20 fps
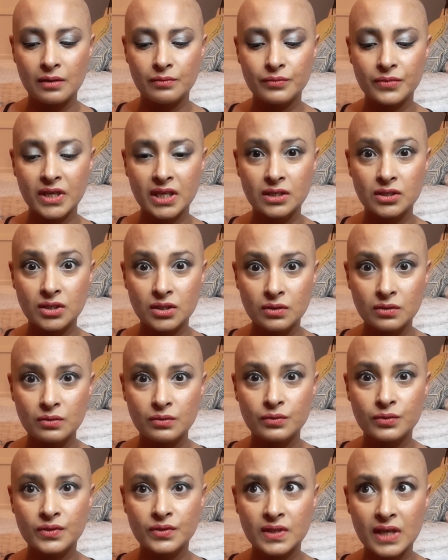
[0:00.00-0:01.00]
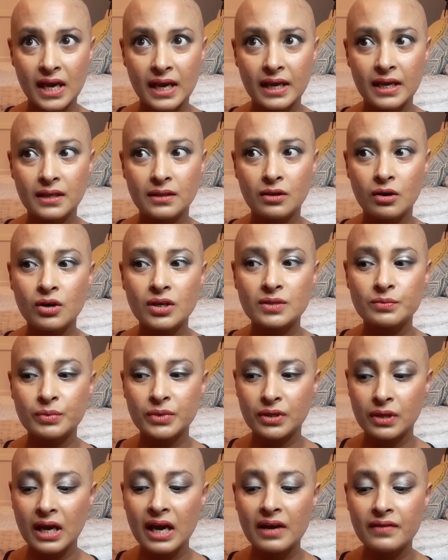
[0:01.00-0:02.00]
They do say, the
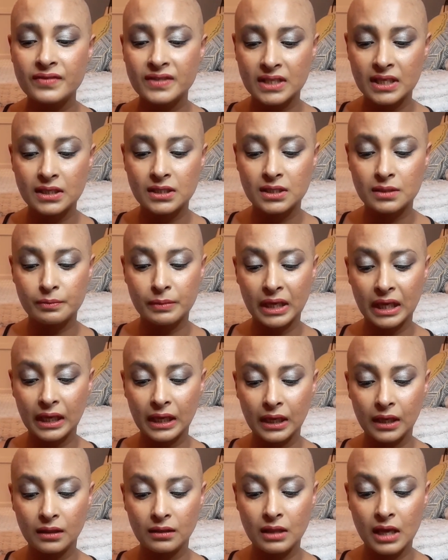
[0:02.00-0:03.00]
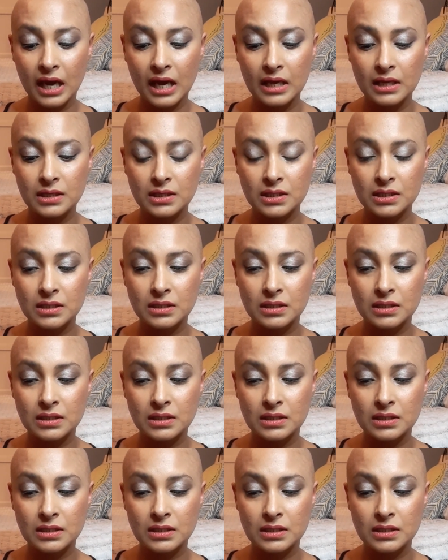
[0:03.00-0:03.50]
hospital have said to me that